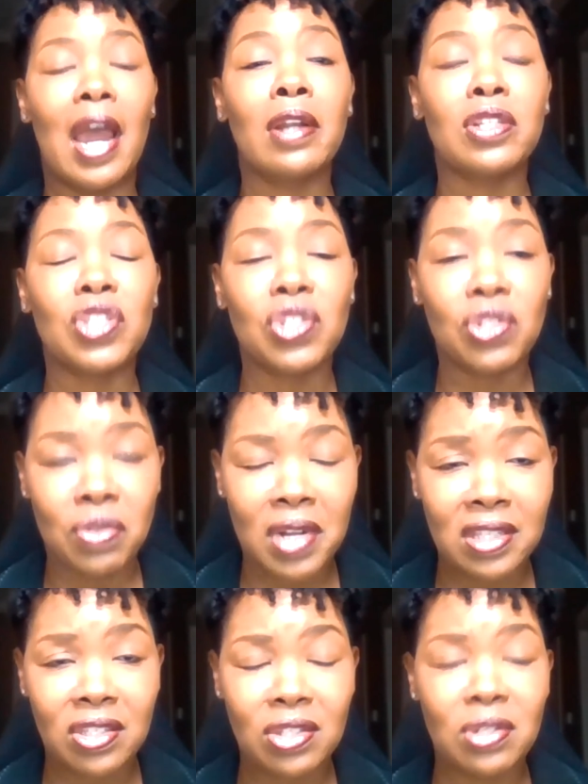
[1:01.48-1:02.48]
our
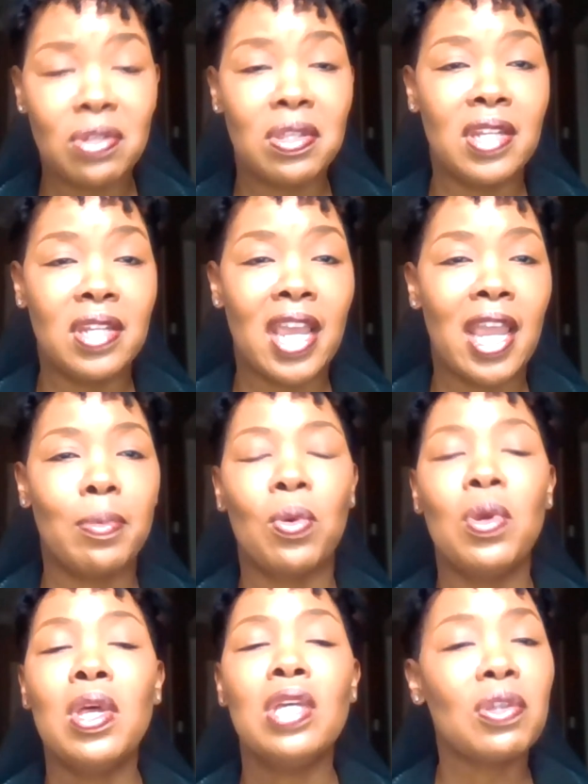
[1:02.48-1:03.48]
strengths to the
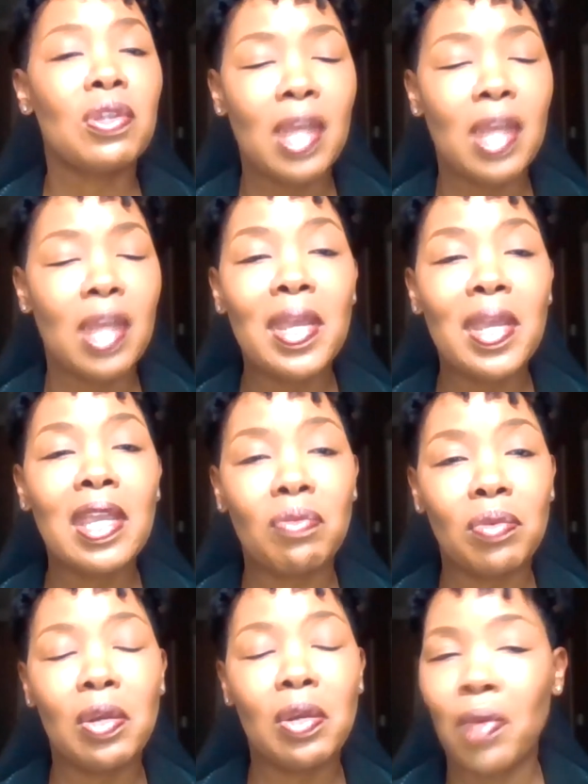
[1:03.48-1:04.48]
table so that we can
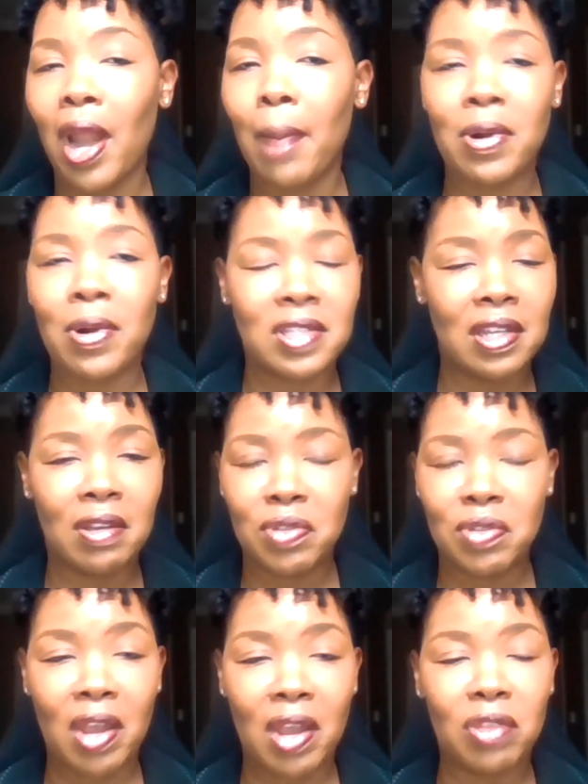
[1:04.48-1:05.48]
really wrap
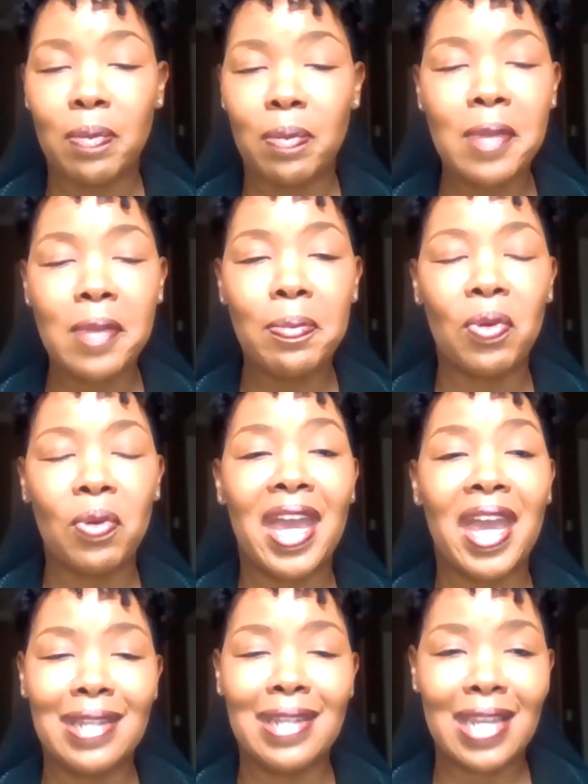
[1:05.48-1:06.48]
ourselves around the people
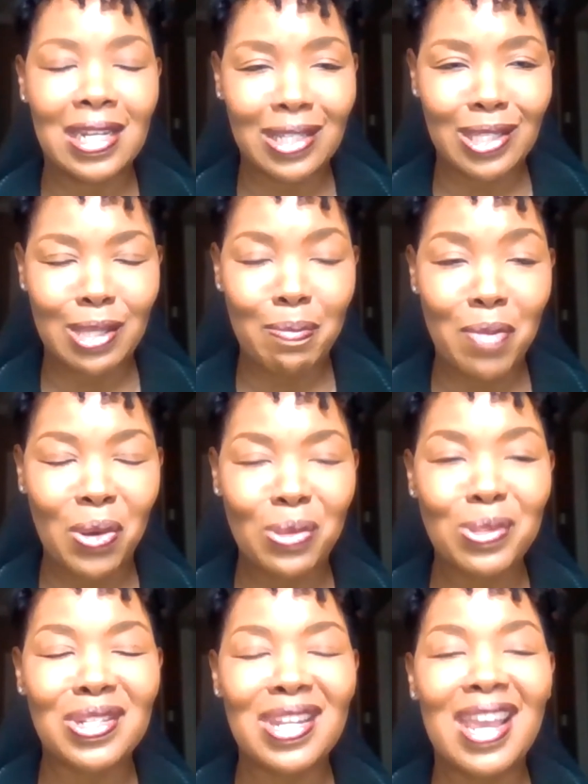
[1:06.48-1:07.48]
that need us the
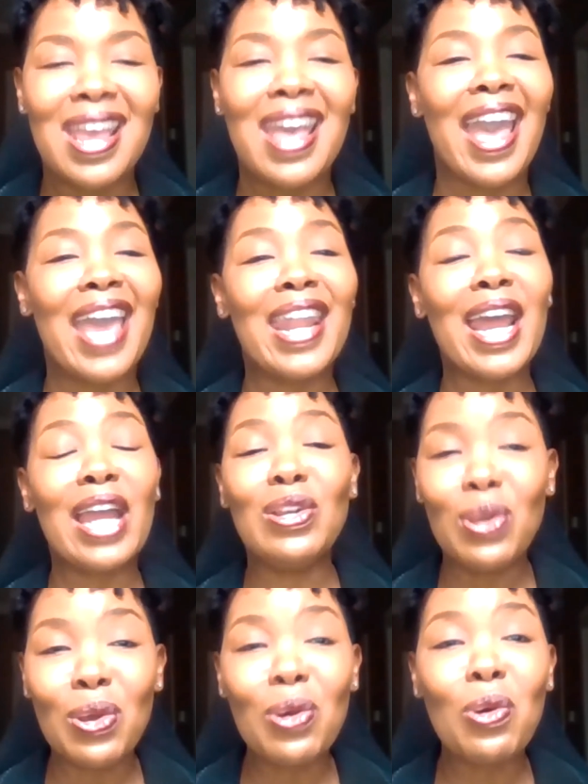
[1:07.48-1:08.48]
most. And I
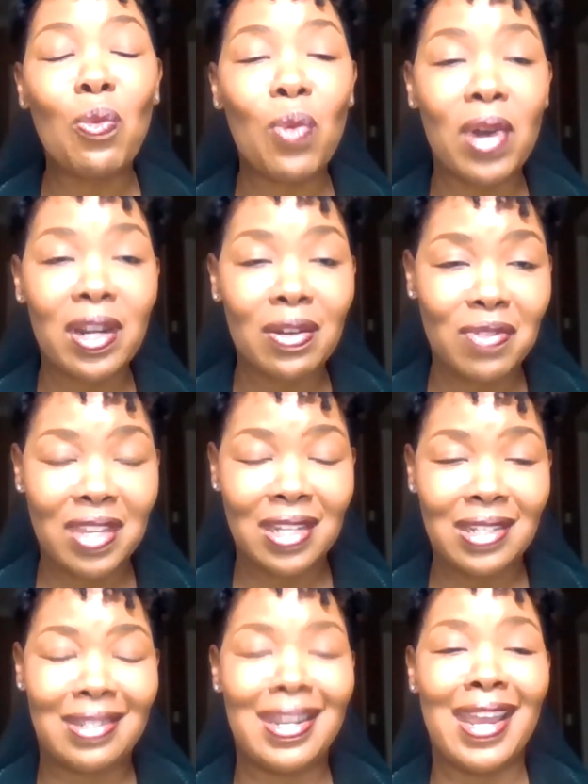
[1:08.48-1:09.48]
knew one of
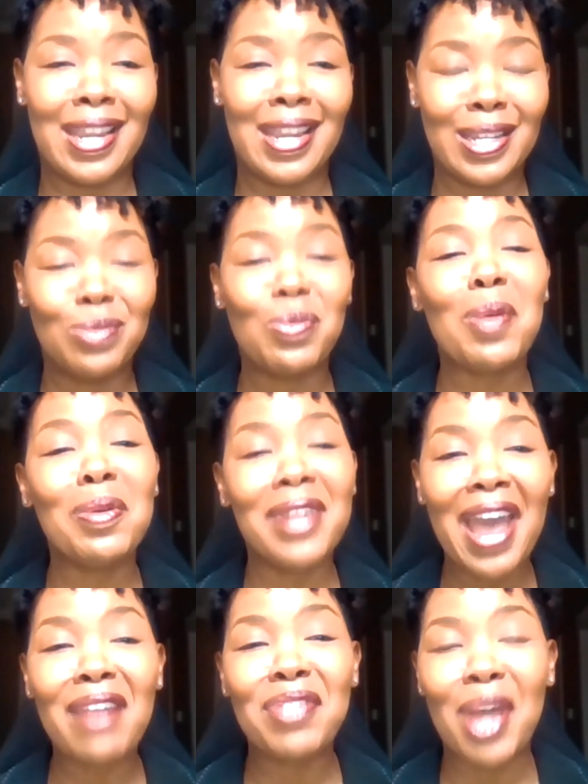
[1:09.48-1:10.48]
these days we would
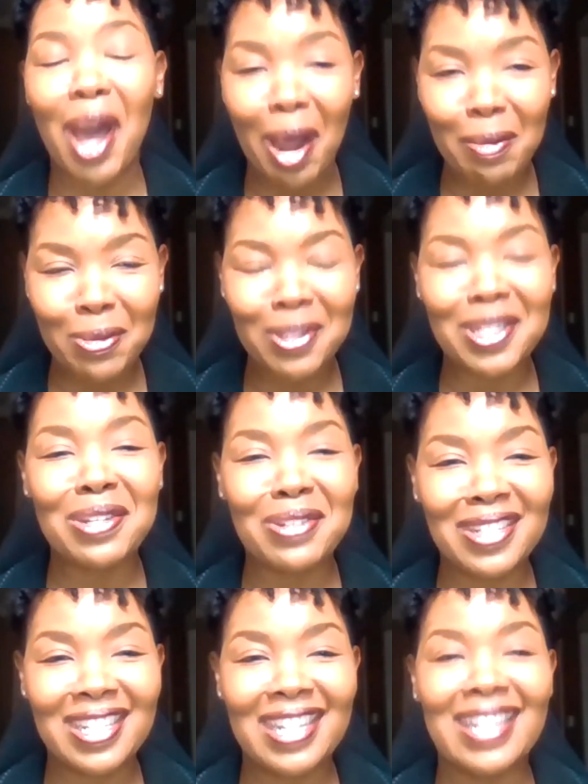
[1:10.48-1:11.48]
have the
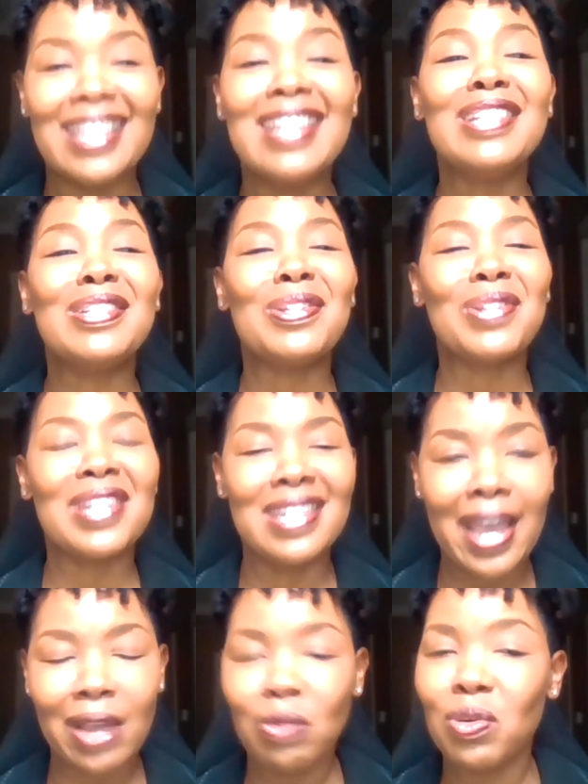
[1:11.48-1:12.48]
opportunity to
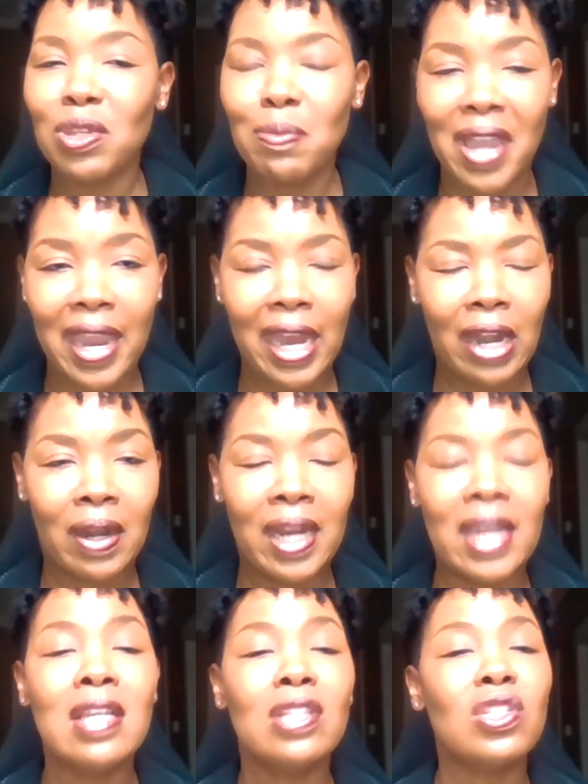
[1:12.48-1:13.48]
connect with
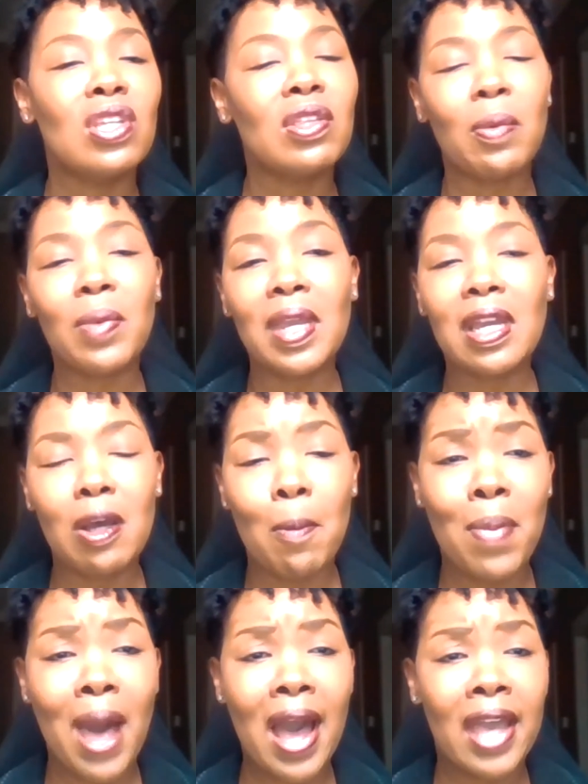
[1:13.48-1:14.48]
Meharry so that we could
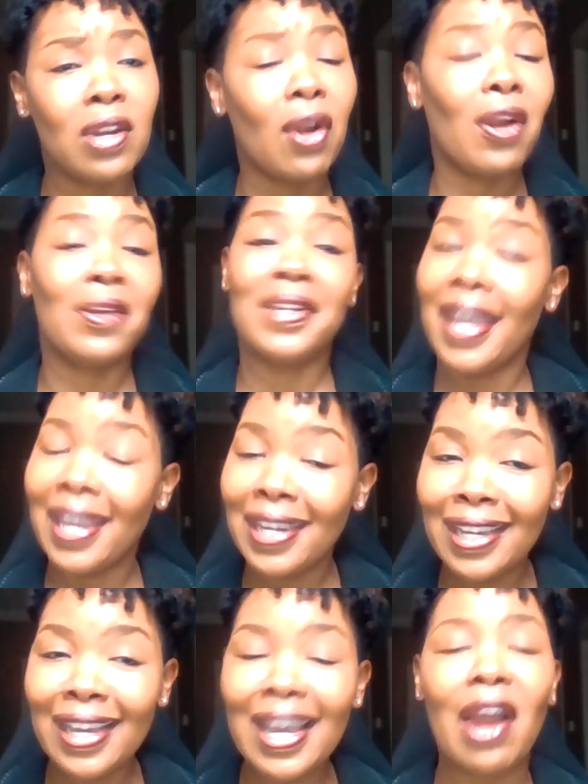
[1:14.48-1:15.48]
combine our
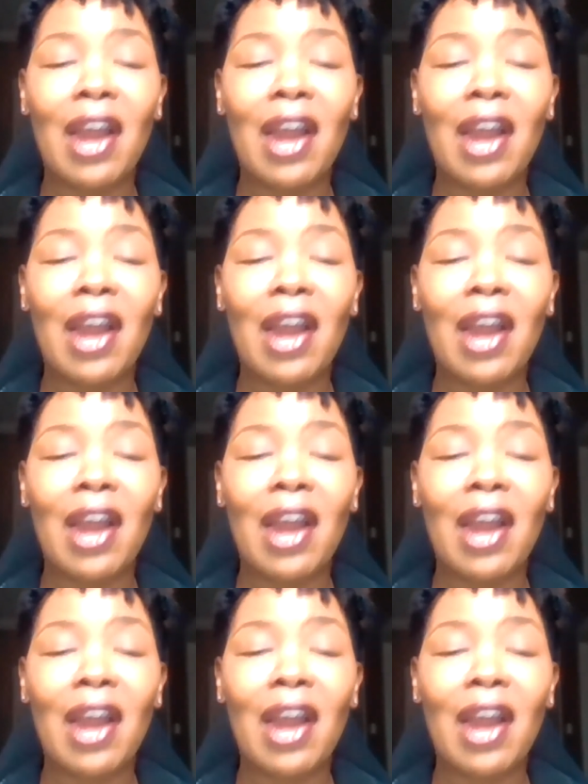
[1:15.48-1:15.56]
data,